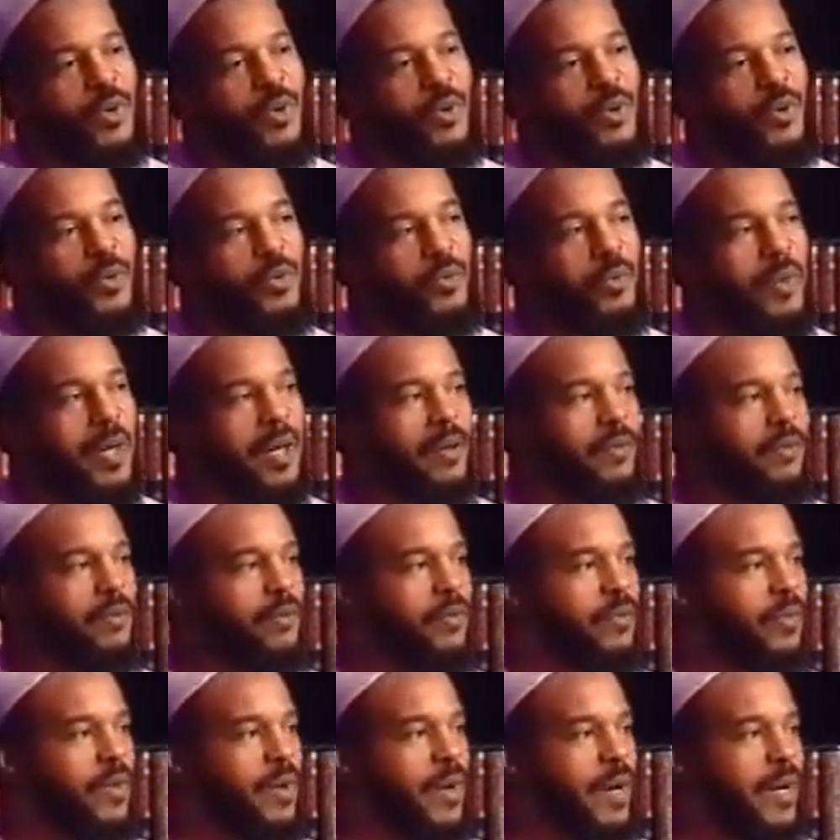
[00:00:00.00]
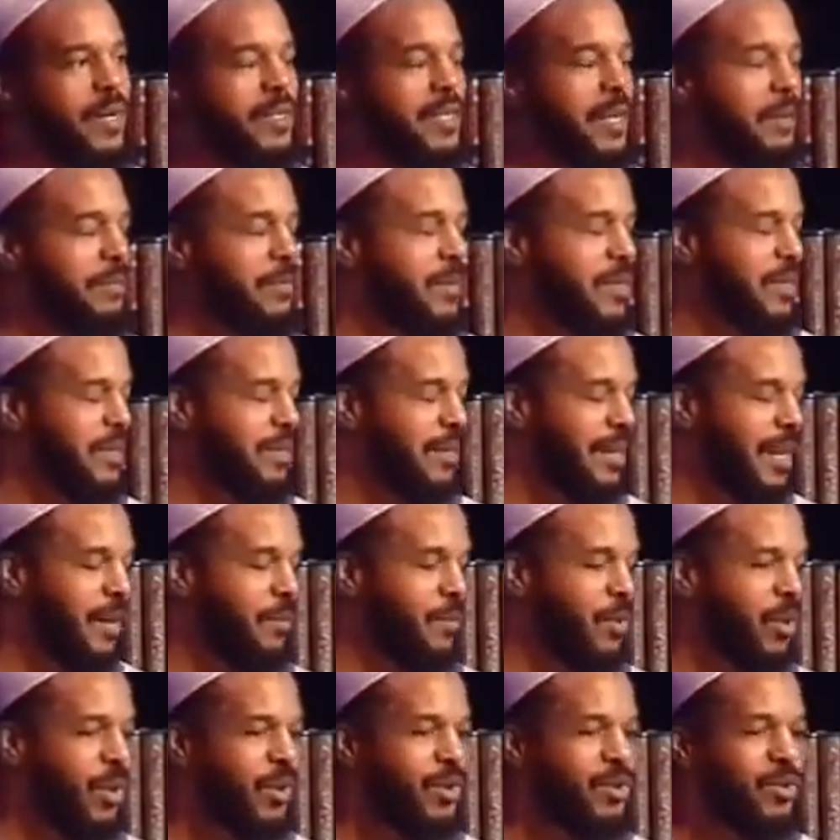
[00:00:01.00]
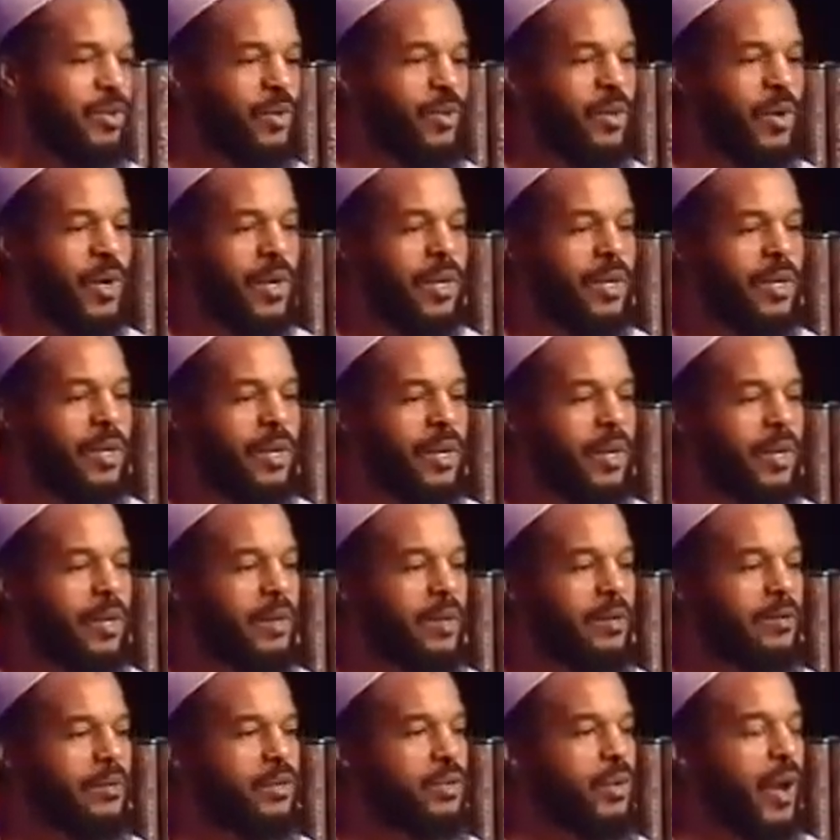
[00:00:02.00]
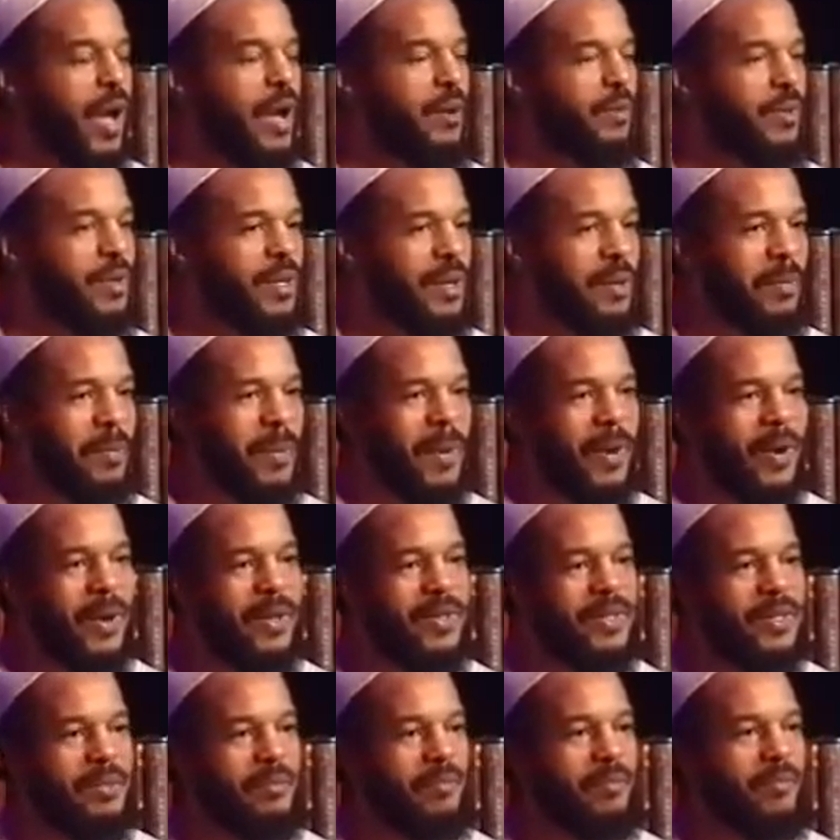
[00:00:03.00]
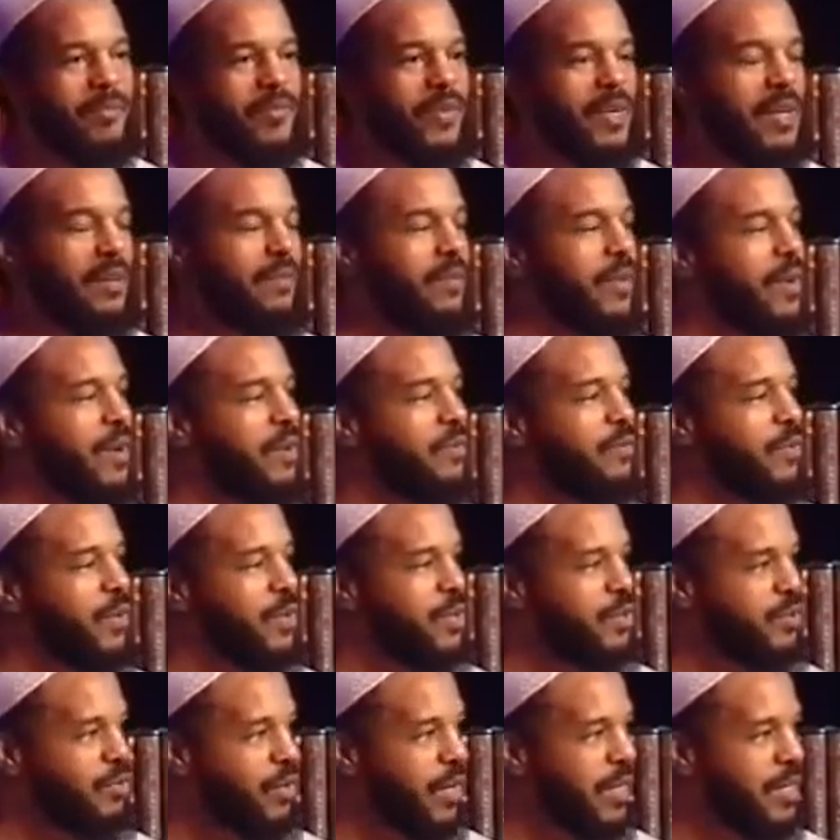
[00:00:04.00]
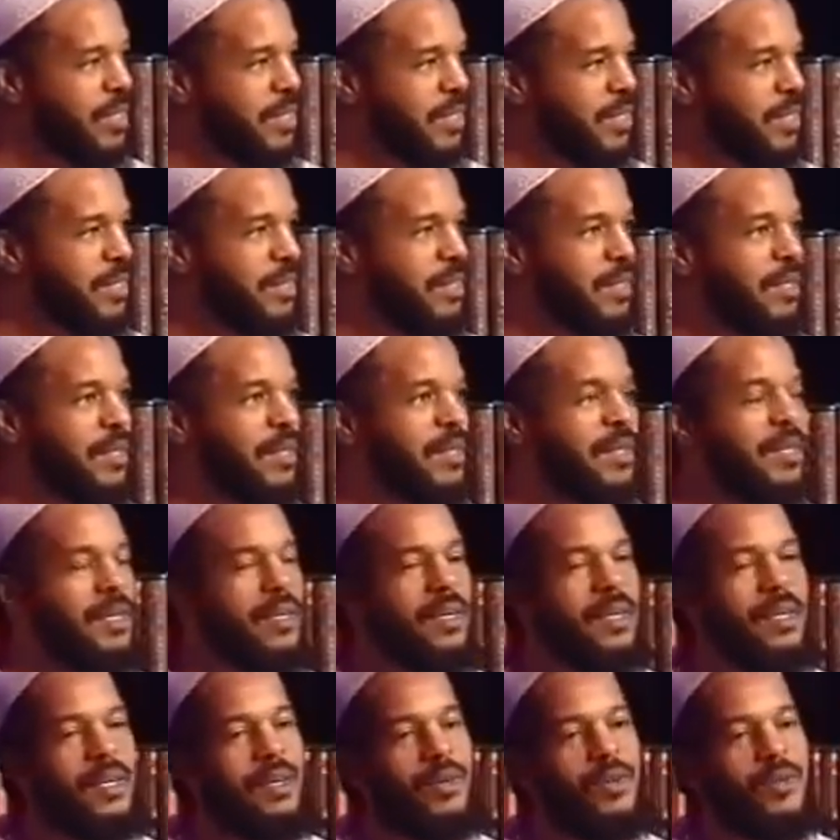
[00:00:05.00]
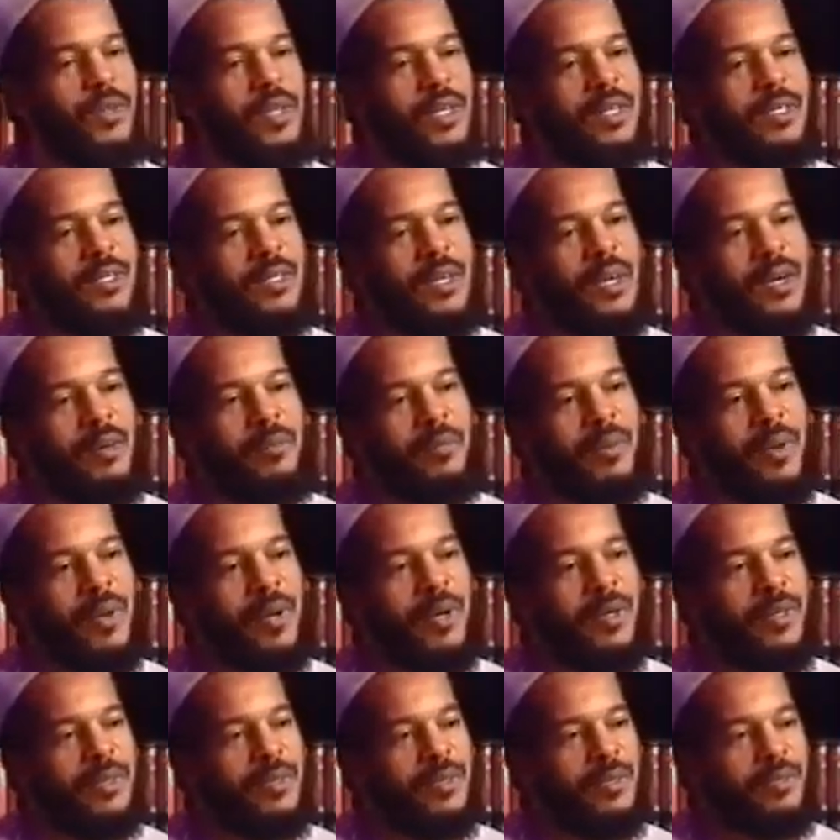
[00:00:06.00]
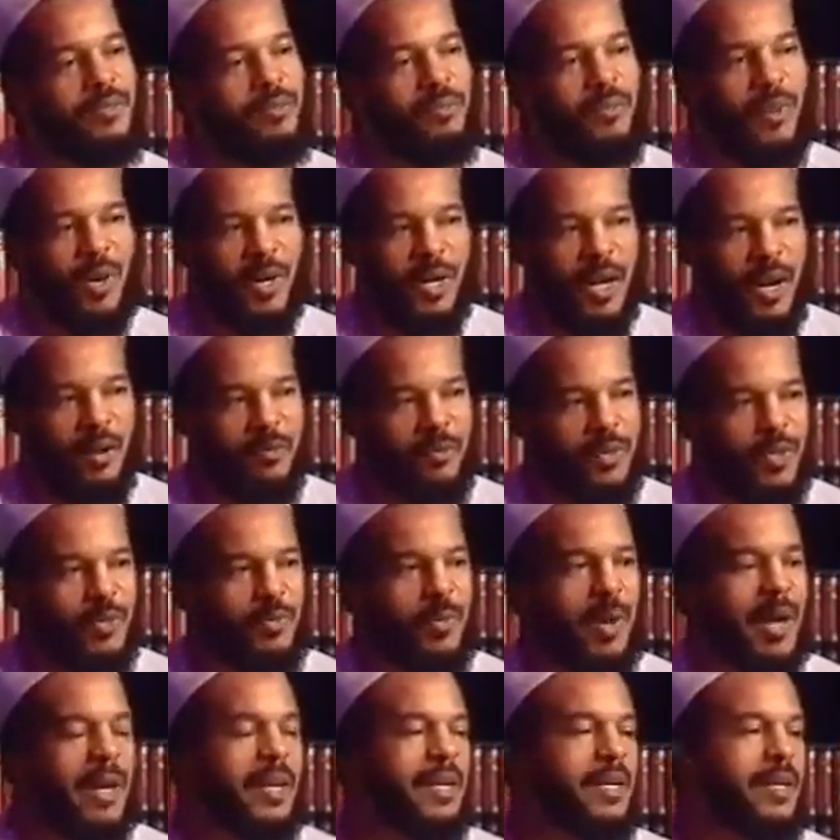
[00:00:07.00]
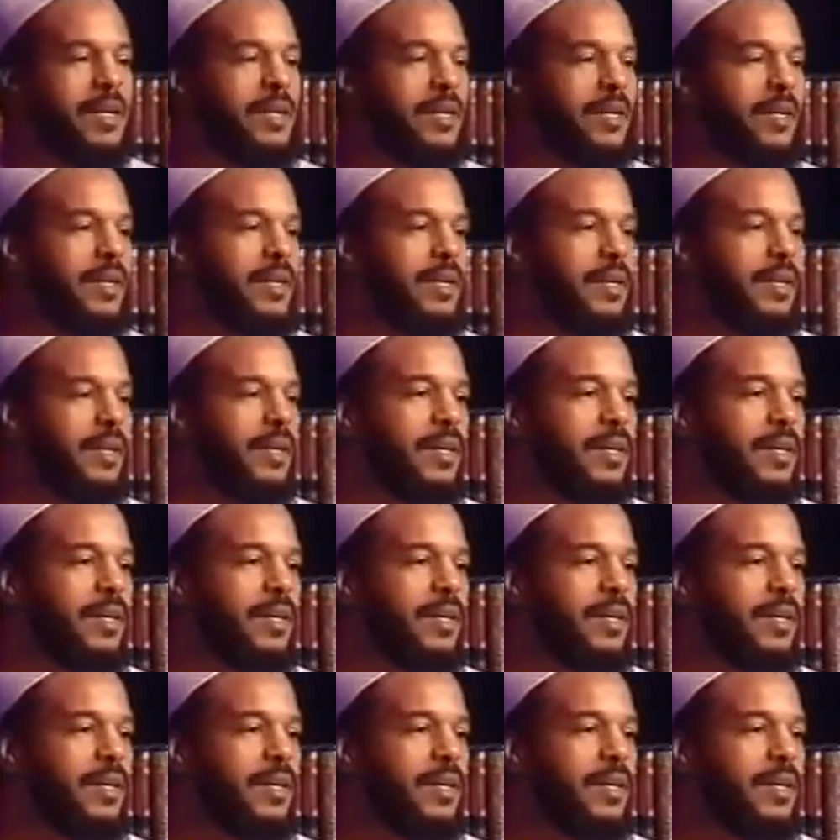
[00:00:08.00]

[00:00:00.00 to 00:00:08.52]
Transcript: who may have accepted Islam also and are trying with their parents and feel very frustrated, you know, that parents are not responding,